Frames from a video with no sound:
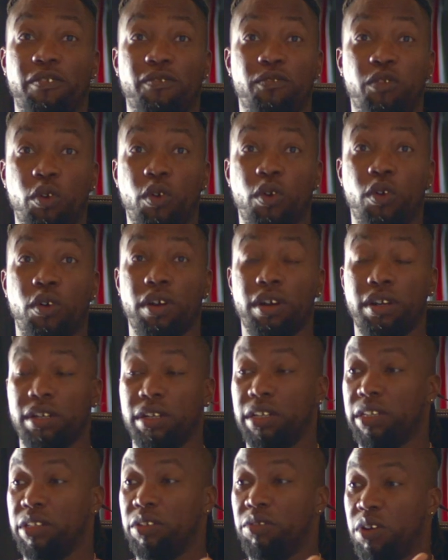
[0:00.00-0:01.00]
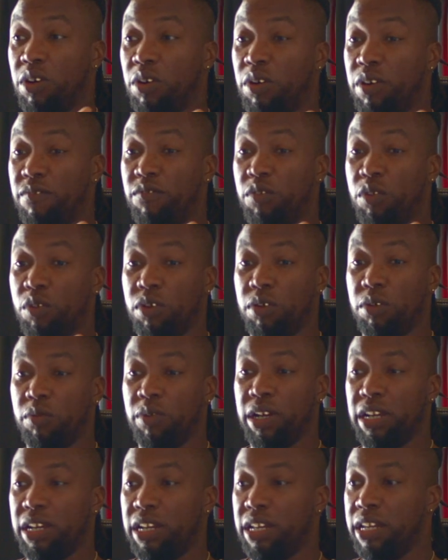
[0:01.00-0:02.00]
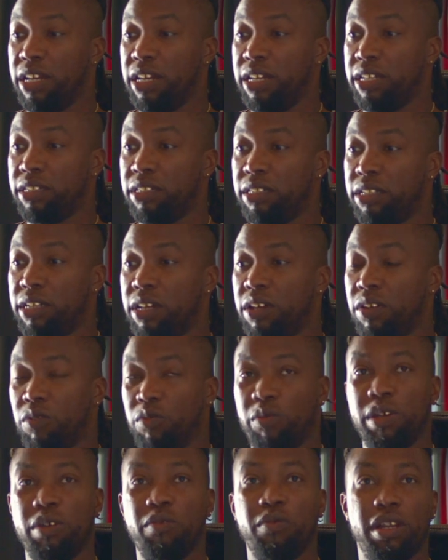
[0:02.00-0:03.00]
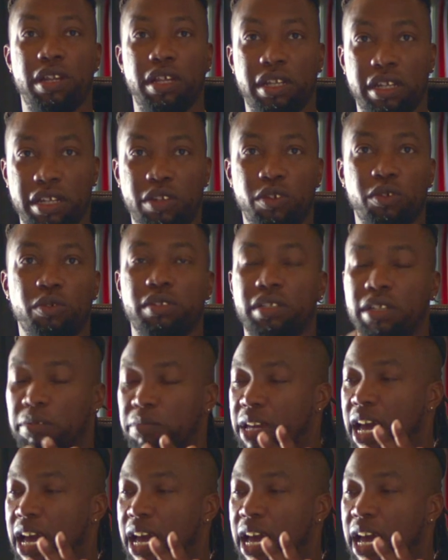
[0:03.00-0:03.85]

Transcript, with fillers: afford, you know, afford what it is. We willing to do some